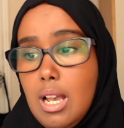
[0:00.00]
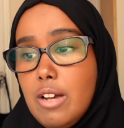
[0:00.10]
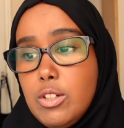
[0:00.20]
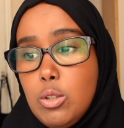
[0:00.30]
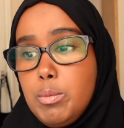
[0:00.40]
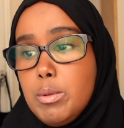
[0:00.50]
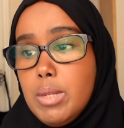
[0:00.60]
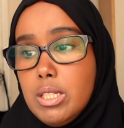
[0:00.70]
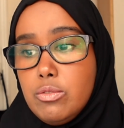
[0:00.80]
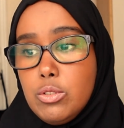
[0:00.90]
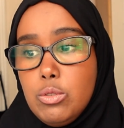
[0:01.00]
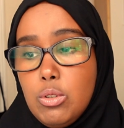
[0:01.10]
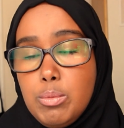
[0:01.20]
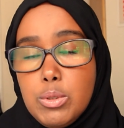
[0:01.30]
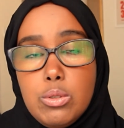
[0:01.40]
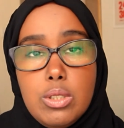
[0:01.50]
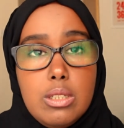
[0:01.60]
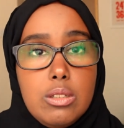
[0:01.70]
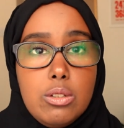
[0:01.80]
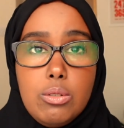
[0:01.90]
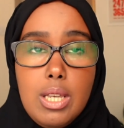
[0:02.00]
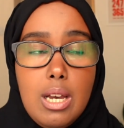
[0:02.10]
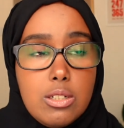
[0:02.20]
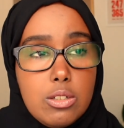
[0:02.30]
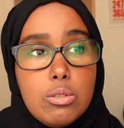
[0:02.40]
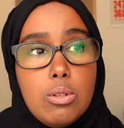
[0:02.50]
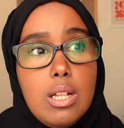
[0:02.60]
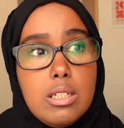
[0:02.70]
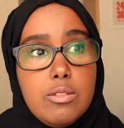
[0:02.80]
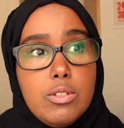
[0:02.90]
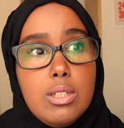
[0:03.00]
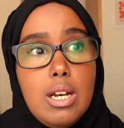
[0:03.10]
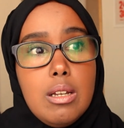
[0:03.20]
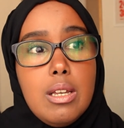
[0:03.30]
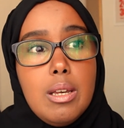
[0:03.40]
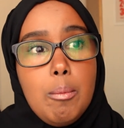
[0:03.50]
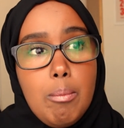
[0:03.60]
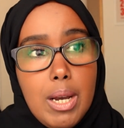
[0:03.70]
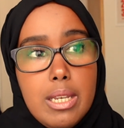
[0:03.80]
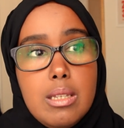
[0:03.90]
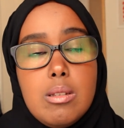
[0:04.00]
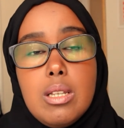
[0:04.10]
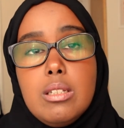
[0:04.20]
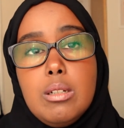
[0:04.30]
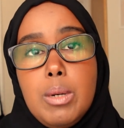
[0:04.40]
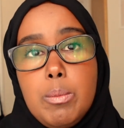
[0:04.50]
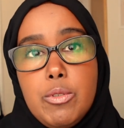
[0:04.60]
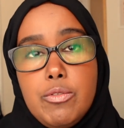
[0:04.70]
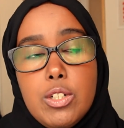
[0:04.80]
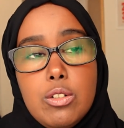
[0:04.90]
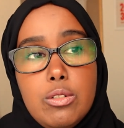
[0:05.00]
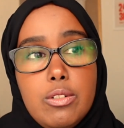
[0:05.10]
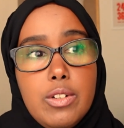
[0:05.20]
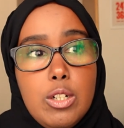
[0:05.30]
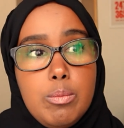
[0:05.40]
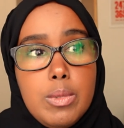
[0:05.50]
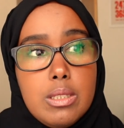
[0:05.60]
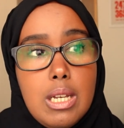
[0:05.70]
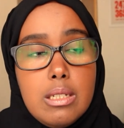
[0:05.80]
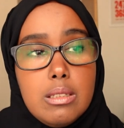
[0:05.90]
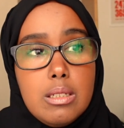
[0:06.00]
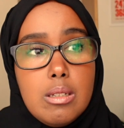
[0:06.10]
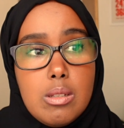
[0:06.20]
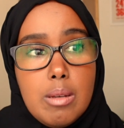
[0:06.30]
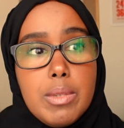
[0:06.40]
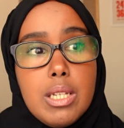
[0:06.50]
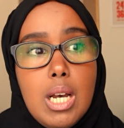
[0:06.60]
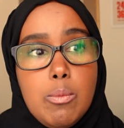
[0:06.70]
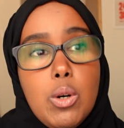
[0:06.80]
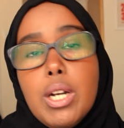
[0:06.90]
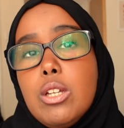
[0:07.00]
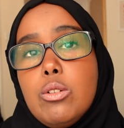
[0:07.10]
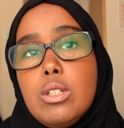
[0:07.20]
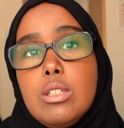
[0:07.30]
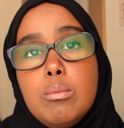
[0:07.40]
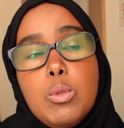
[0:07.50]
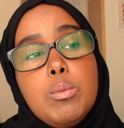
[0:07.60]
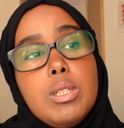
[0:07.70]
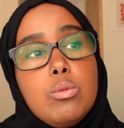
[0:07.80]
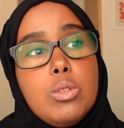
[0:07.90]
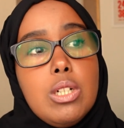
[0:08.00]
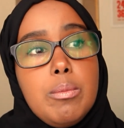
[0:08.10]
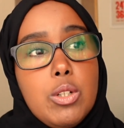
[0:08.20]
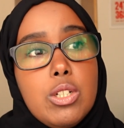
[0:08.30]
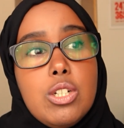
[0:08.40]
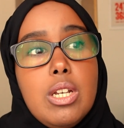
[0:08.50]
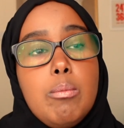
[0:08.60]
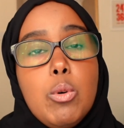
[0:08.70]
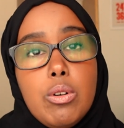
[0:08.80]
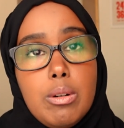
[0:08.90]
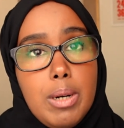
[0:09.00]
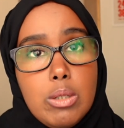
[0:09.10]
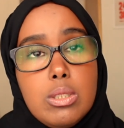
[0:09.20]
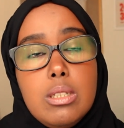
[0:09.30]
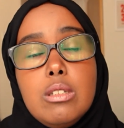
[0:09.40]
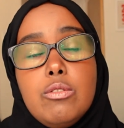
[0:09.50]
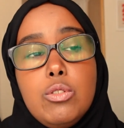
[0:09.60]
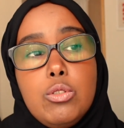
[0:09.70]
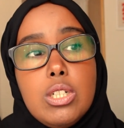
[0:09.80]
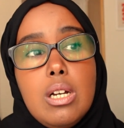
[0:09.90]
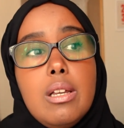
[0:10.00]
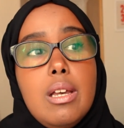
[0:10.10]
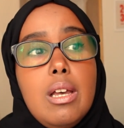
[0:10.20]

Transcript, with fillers: have an open mind for new opportunities. So yeah, I just thought I'll give you that, my insight about professional development, and uh, it's something I'm working on at the moment, which I'm going to share more about it in the future.